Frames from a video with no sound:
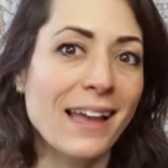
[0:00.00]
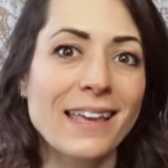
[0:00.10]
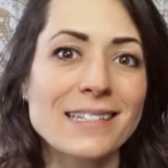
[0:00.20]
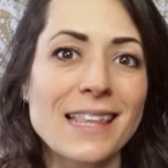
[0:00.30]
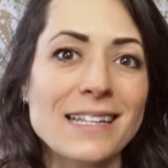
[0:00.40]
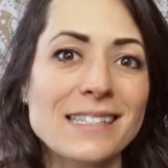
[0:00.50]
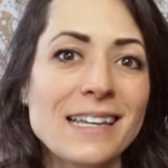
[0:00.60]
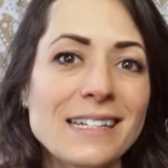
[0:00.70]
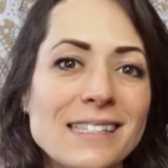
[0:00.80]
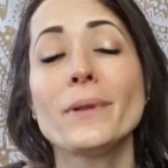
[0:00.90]
Guess that's
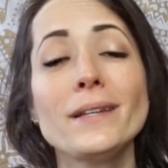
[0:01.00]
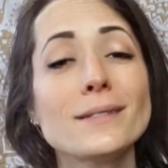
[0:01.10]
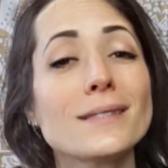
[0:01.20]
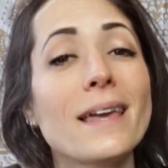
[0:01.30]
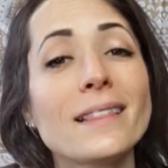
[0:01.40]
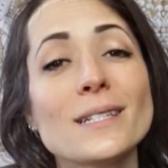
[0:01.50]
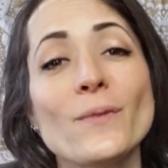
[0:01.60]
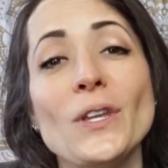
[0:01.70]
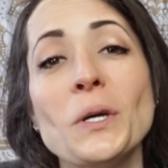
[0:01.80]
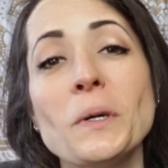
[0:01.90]
it. Please like this
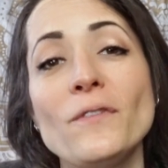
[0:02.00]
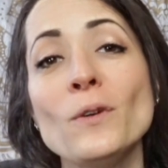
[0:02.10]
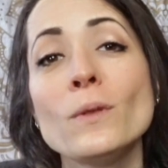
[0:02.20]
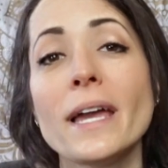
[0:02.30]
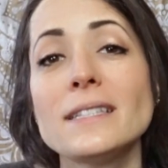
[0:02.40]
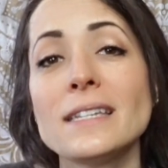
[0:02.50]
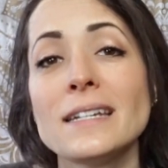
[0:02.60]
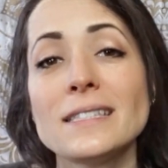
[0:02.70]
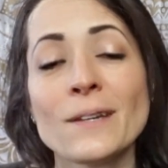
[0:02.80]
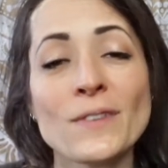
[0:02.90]
video if you liked
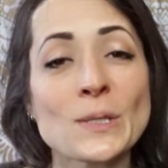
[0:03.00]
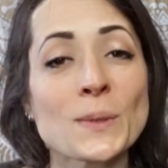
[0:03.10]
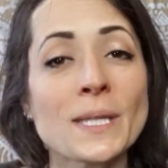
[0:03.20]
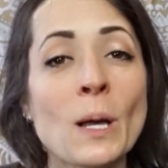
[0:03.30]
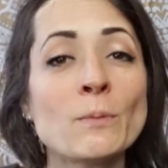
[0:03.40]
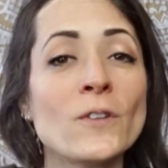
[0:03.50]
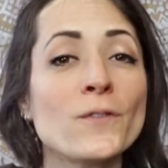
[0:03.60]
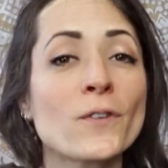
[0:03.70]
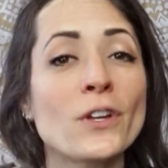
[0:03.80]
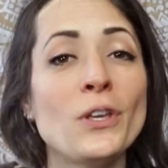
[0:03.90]
it, if this was helpful
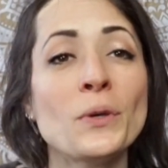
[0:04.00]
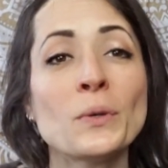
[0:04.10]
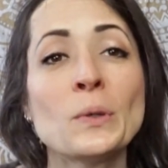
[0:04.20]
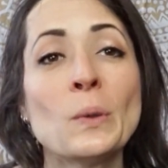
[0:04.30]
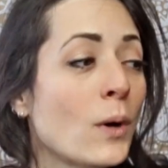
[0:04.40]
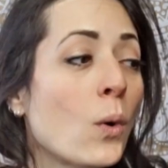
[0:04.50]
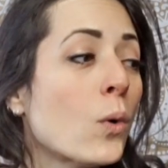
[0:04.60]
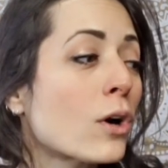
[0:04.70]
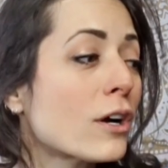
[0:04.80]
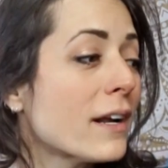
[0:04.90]
for you,
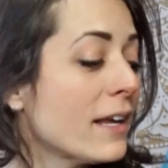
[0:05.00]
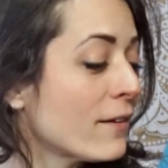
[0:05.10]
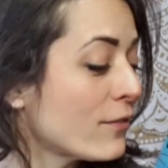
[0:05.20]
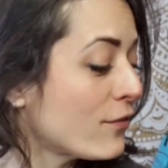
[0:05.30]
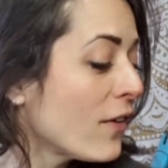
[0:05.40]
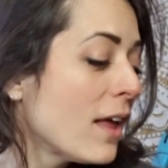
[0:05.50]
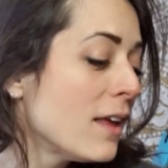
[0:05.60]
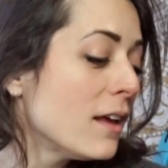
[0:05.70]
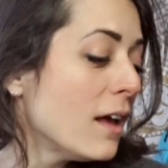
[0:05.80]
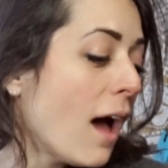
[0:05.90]
or if,
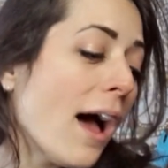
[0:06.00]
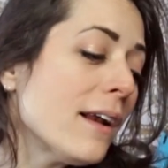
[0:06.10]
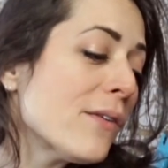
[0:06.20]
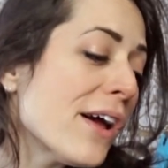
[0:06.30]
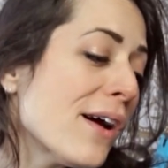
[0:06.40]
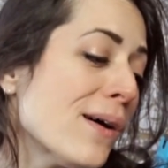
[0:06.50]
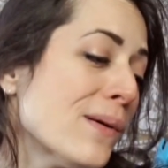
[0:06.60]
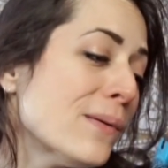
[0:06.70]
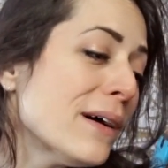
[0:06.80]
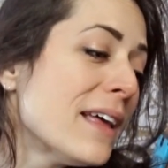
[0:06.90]
I don't
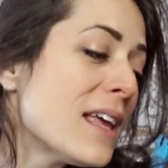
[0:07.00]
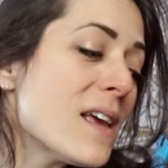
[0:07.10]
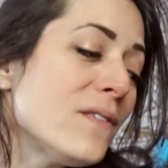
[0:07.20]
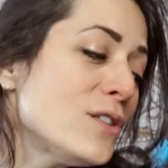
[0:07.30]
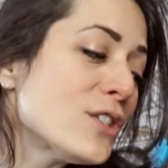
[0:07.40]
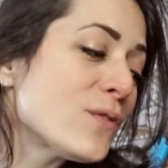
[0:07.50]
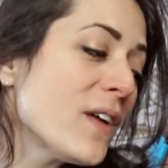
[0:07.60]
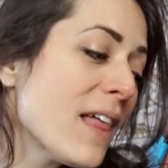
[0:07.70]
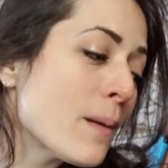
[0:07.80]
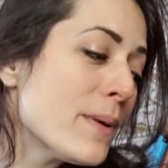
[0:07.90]
know, if you just
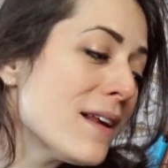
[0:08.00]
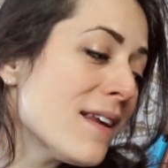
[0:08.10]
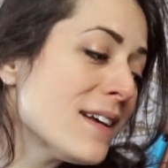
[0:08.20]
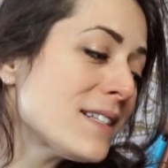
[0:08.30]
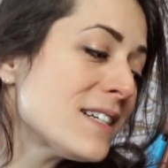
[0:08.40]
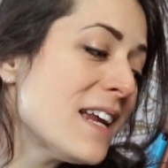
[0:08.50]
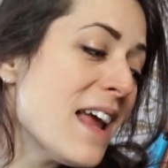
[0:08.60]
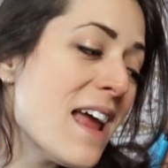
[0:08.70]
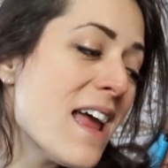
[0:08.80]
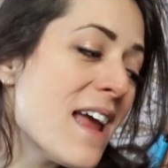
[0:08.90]
feel like being nice
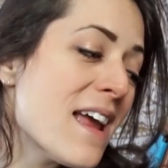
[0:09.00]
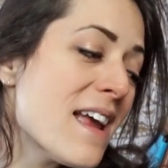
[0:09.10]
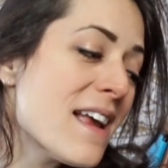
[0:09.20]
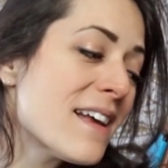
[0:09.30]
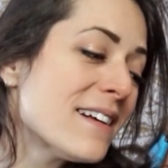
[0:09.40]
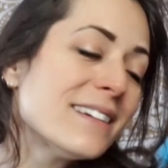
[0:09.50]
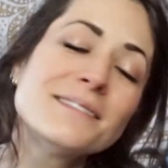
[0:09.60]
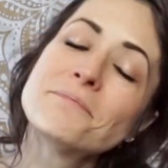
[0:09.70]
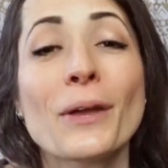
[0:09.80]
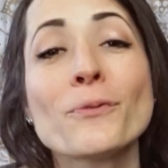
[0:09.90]
today.
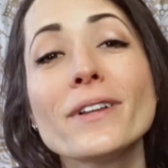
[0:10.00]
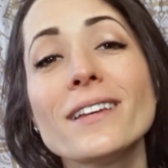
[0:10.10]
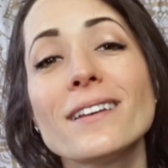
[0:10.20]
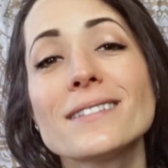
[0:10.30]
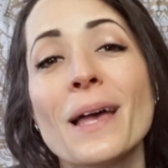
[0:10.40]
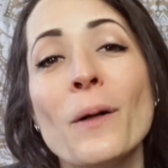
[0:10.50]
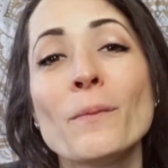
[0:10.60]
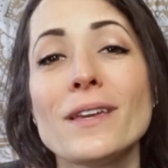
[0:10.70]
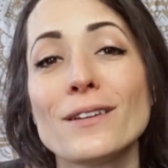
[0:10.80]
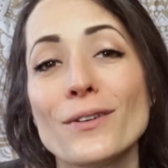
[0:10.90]
It really does help
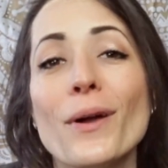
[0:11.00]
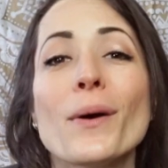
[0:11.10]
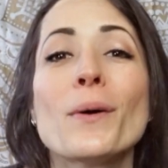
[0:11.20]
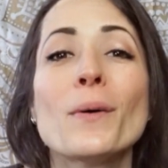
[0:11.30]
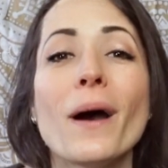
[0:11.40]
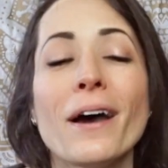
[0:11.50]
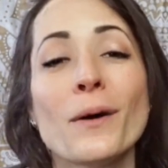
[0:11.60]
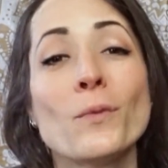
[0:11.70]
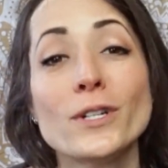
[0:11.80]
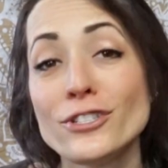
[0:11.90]
me to
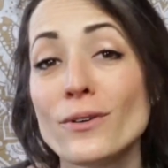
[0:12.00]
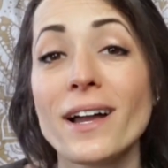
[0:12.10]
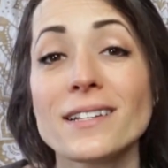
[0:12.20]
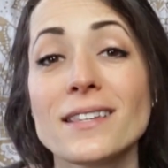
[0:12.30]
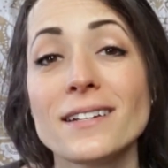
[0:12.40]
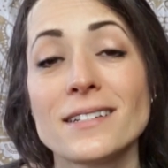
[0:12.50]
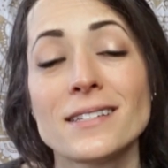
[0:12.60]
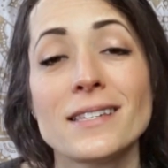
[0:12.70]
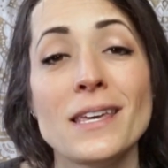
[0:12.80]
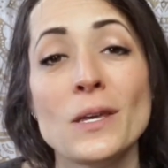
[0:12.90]
know what you guys like to
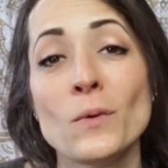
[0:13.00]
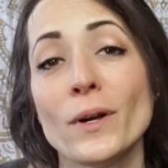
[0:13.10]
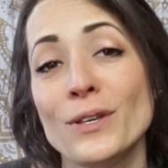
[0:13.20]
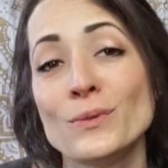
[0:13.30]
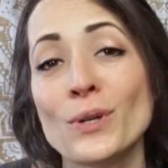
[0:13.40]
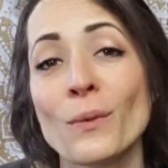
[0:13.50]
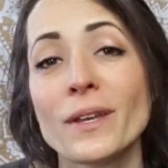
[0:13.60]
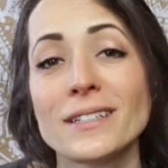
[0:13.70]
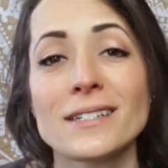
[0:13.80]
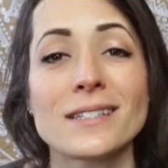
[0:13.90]
see, what you don't
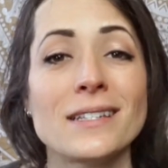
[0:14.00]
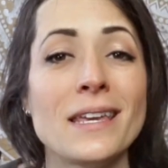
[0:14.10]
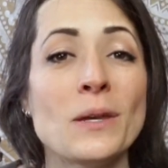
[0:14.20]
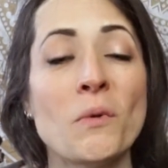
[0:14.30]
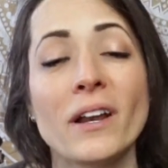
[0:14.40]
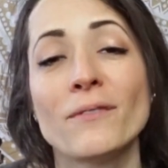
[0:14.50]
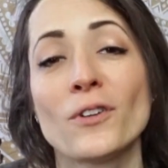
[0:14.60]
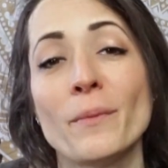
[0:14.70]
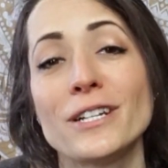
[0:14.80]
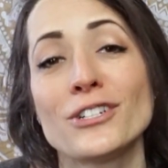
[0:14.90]
like to see, what
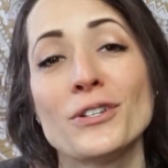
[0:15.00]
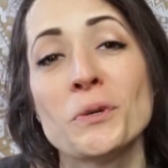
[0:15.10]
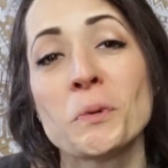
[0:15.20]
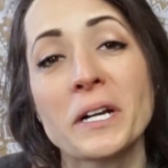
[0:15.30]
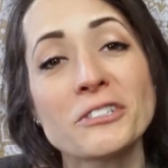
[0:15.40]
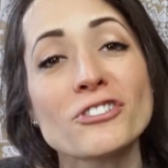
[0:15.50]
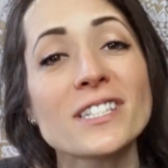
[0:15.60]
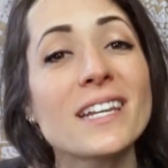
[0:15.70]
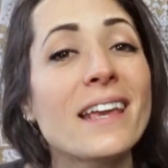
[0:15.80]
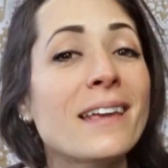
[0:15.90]
information you are
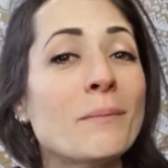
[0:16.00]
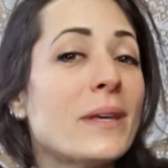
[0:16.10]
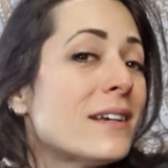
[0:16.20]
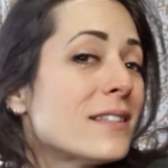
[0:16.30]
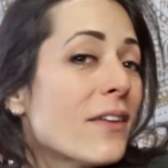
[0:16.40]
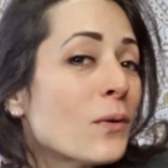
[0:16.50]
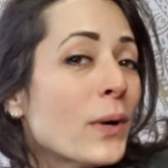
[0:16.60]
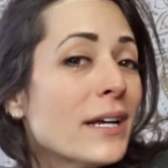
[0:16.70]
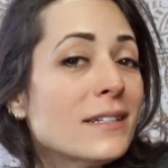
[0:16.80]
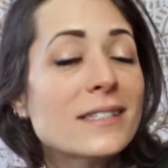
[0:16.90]
interested in, because
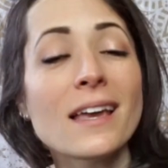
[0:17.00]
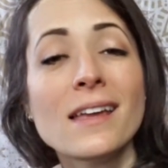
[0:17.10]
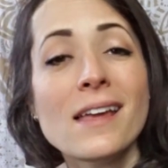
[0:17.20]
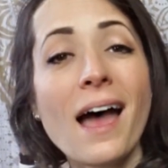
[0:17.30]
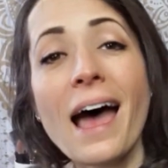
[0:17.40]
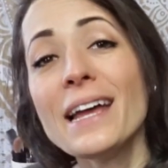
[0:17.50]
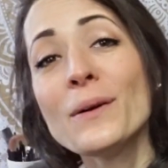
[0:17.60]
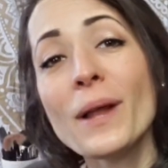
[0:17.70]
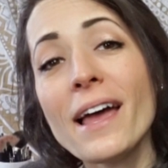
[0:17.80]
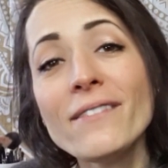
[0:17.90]
otherwise I
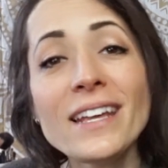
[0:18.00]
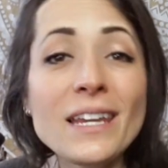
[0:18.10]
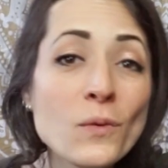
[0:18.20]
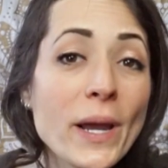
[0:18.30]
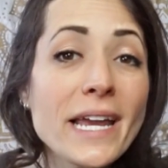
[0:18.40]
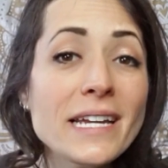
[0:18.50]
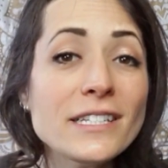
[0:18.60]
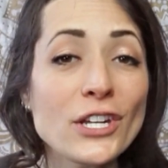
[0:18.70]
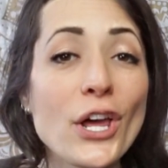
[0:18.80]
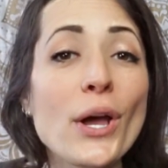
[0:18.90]
don't have any way
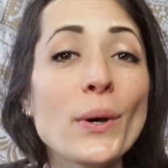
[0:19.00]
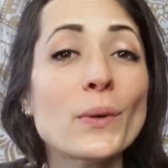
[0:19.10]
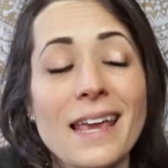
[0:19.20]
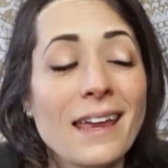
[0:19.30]
to know.